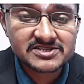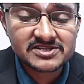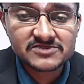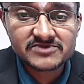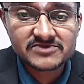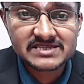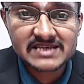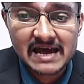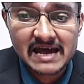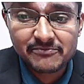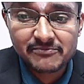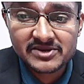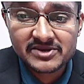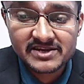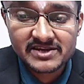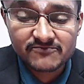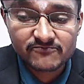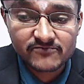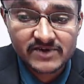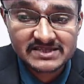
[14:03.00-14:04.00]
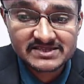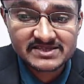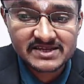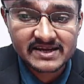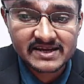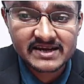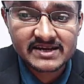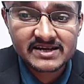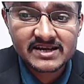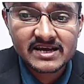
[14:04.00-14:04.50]
which is happening in 1
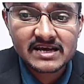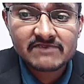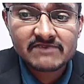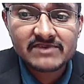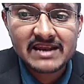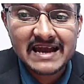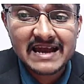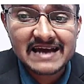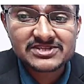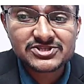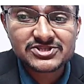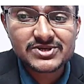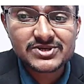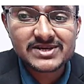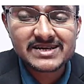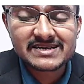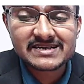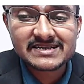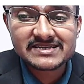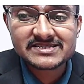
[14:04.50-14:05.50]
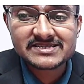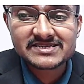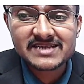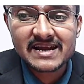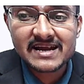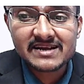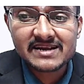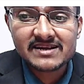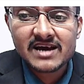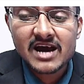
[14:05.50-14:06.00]
second will actually
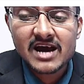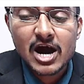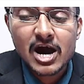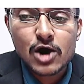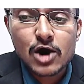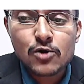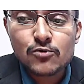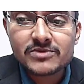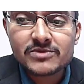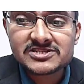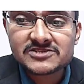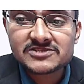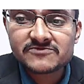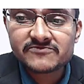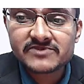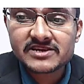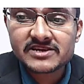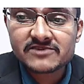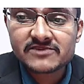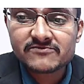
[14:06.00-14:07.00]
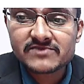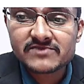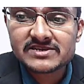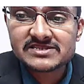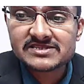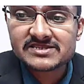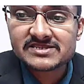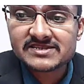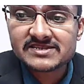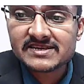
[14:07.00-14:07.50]
decide how much
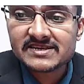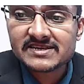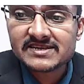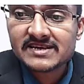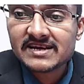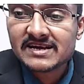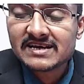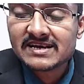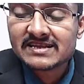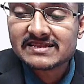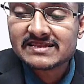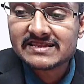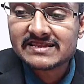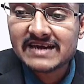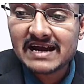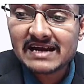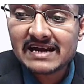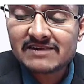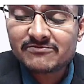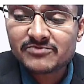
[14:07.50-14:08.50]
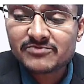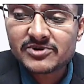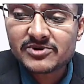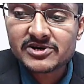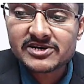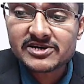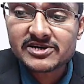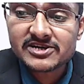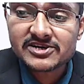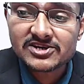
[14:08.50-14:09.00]
frequency that
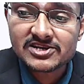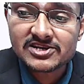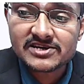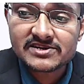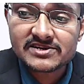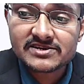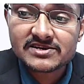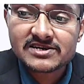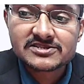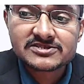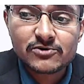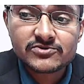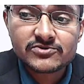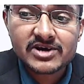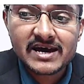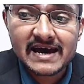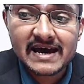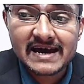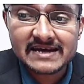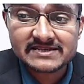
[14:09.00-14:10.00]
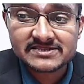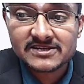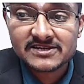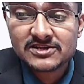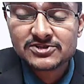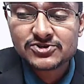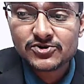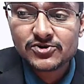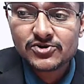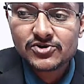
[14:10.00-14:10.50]
particular sound has.
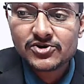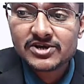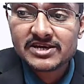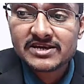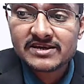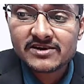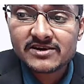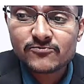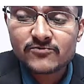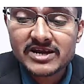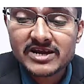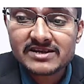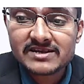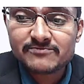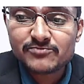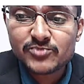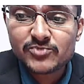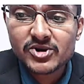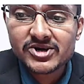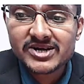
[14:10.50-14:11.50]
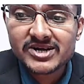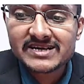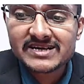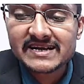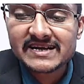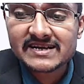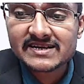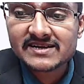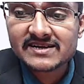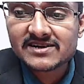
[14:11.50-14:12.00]
So here one
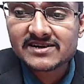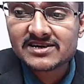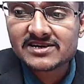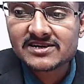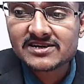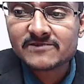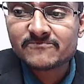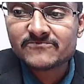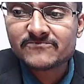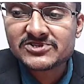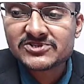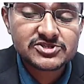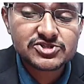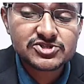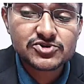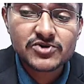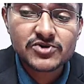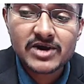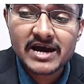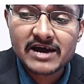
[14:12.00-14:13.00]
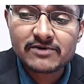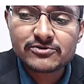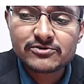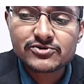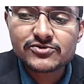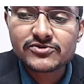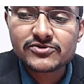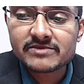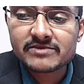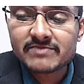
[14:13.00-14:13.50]
important technical term which you
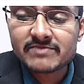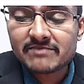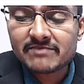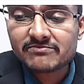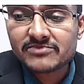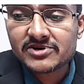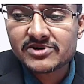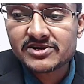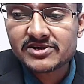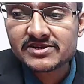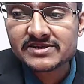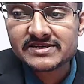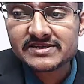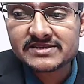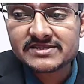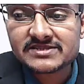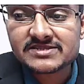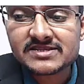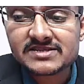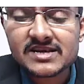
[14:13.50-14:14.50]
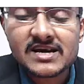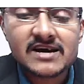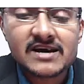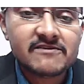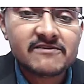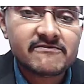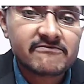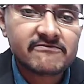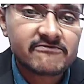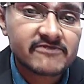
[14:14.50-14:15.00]
have to remember is
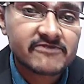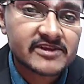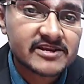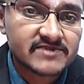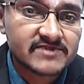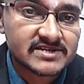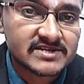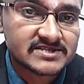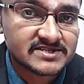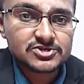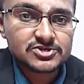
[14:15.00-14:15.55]
frequency.